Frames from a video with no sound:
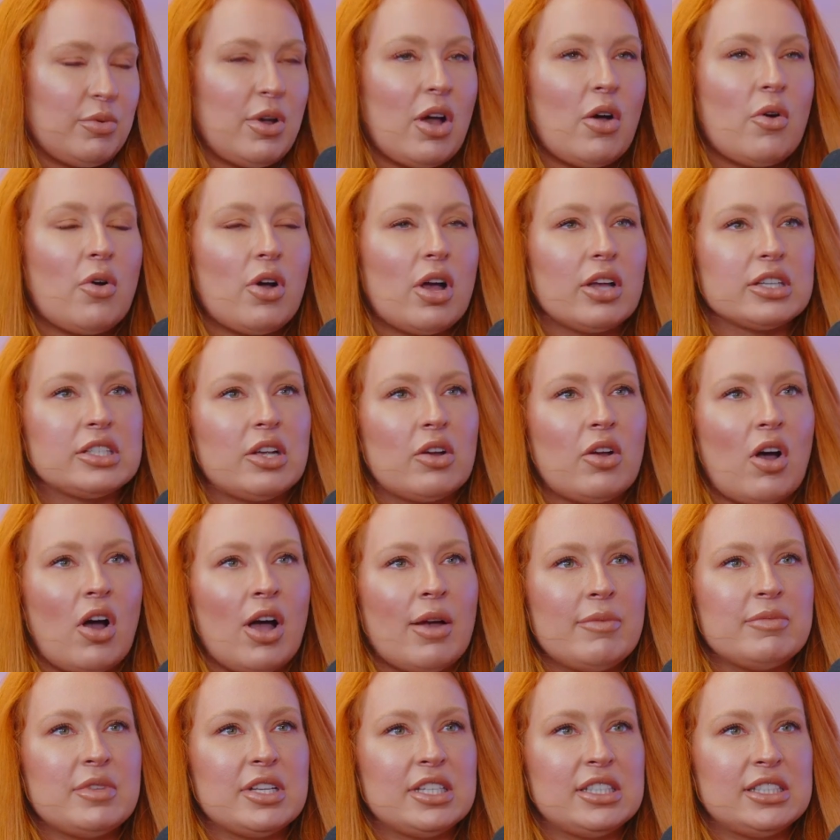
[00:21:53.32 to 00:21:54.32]
Well, so
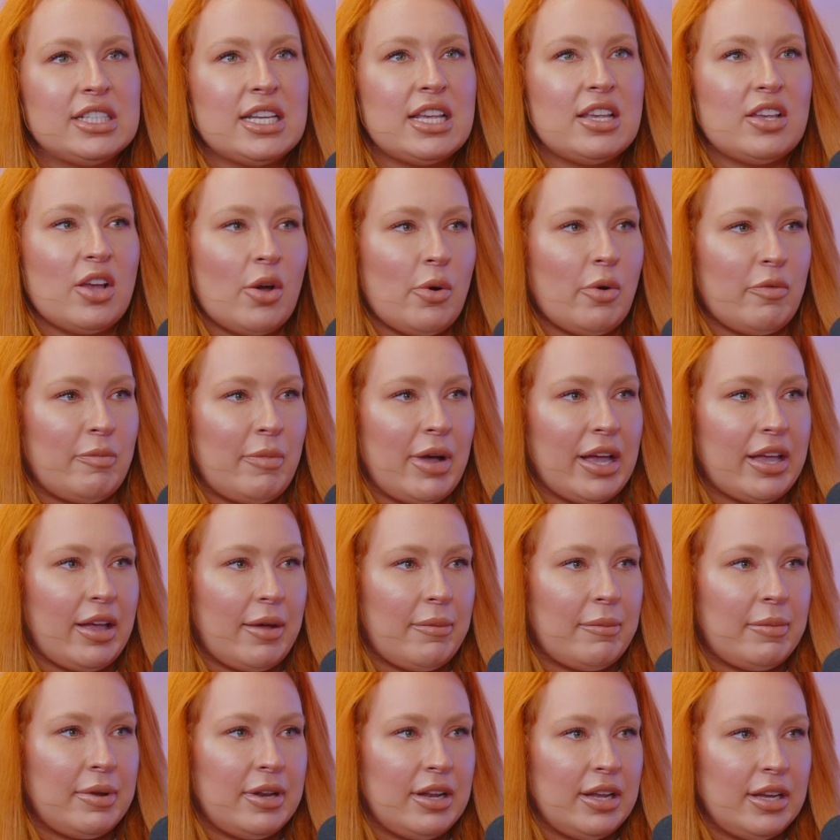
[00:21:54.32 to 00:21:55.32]
I'm the CEO of my
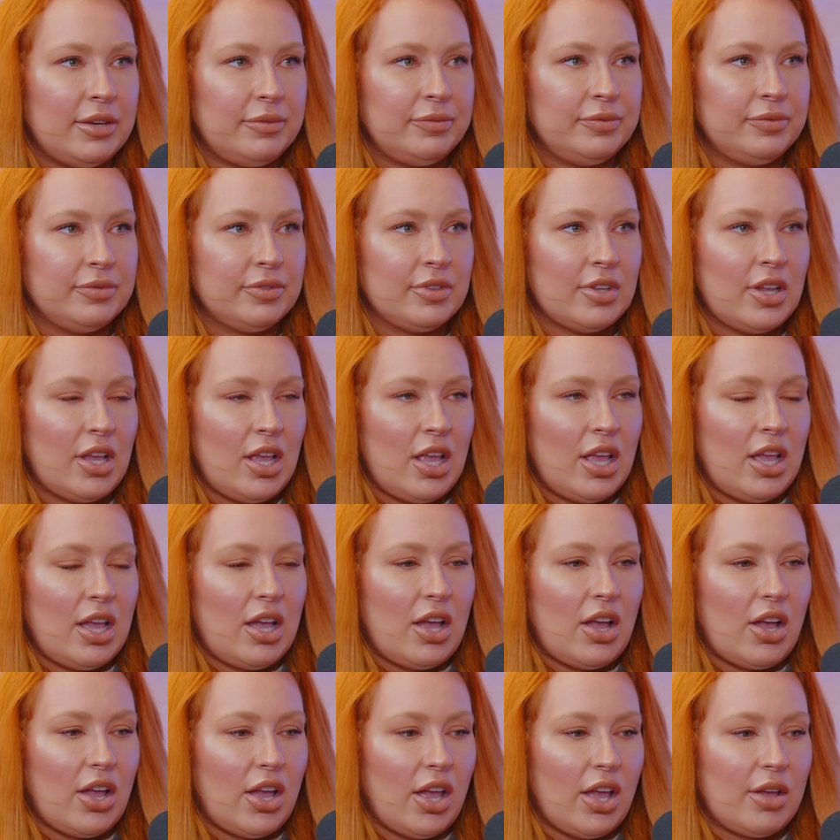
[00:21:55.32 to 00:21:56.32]
company.
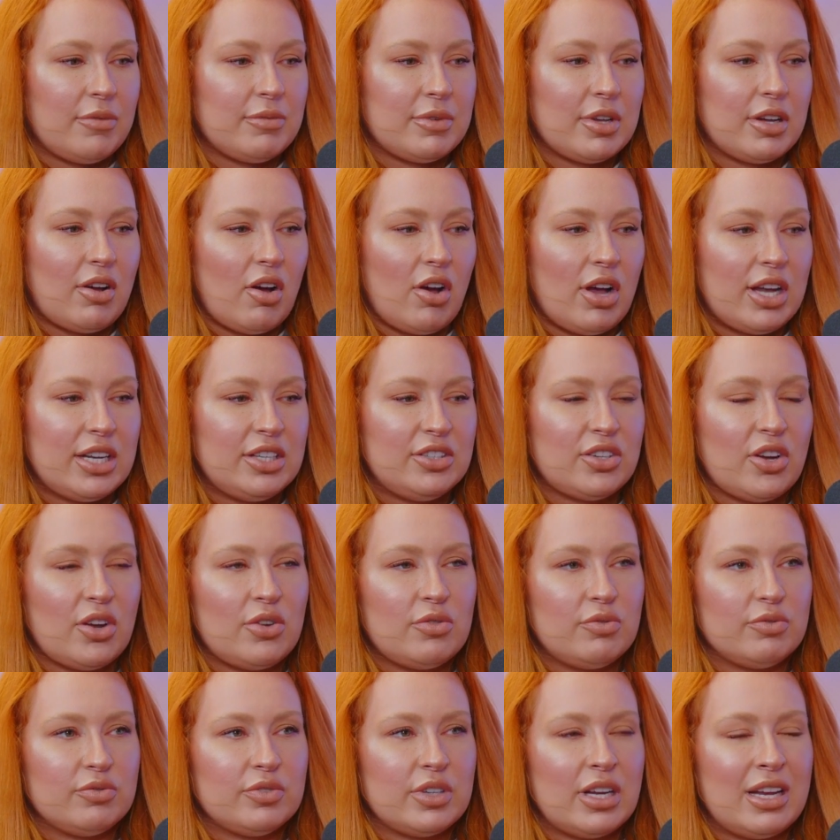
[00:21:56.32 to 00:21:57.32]
I
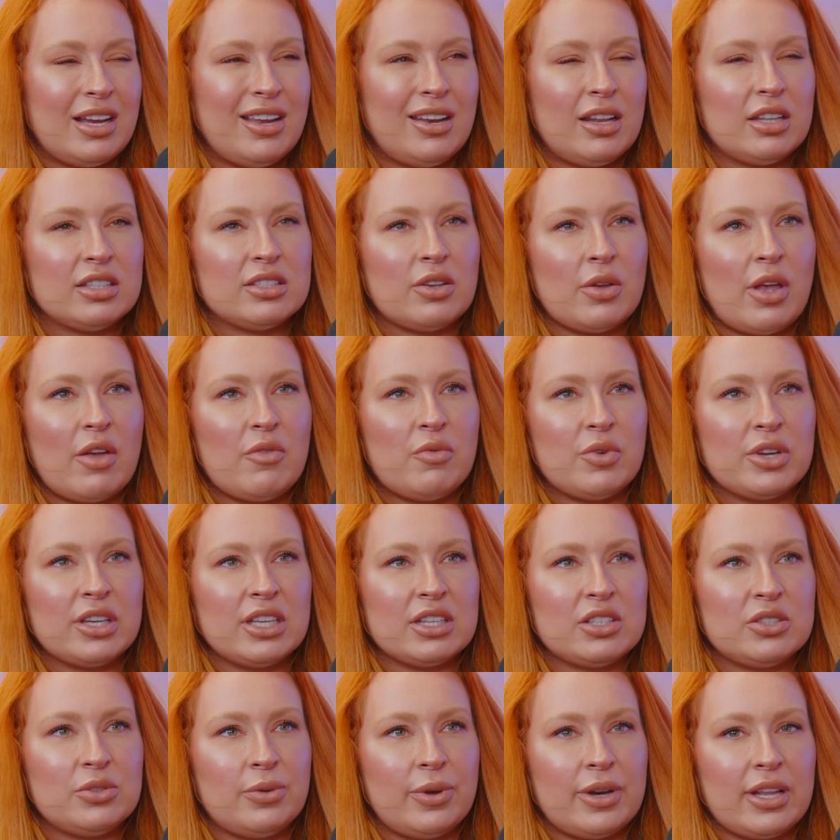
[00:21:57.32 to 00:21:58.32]
don't really. So everyone
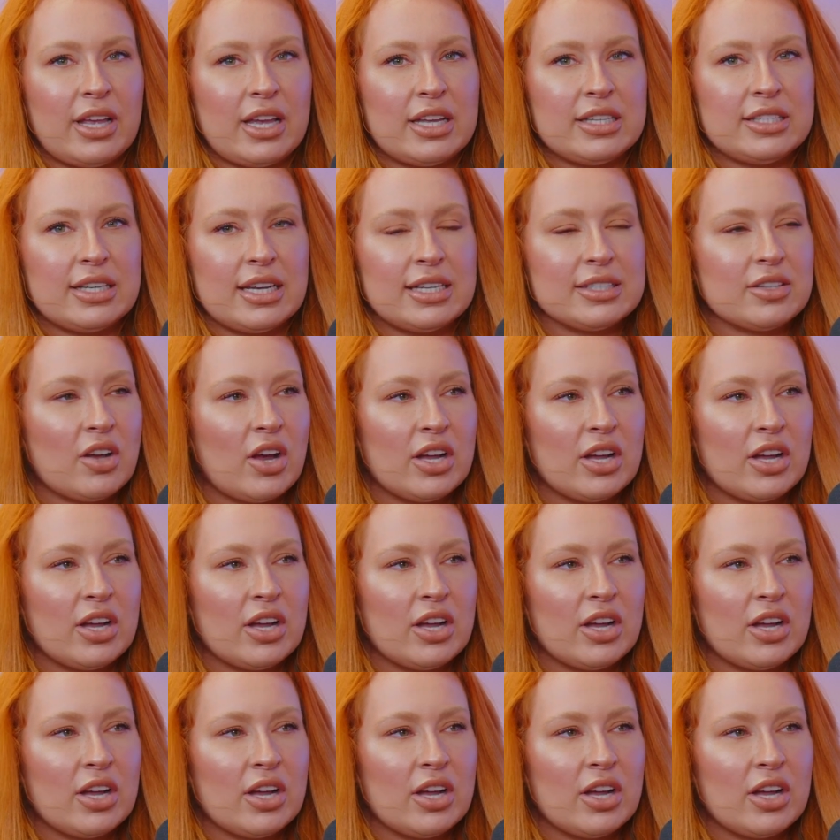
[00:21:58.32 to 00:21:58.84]
gets 28 days.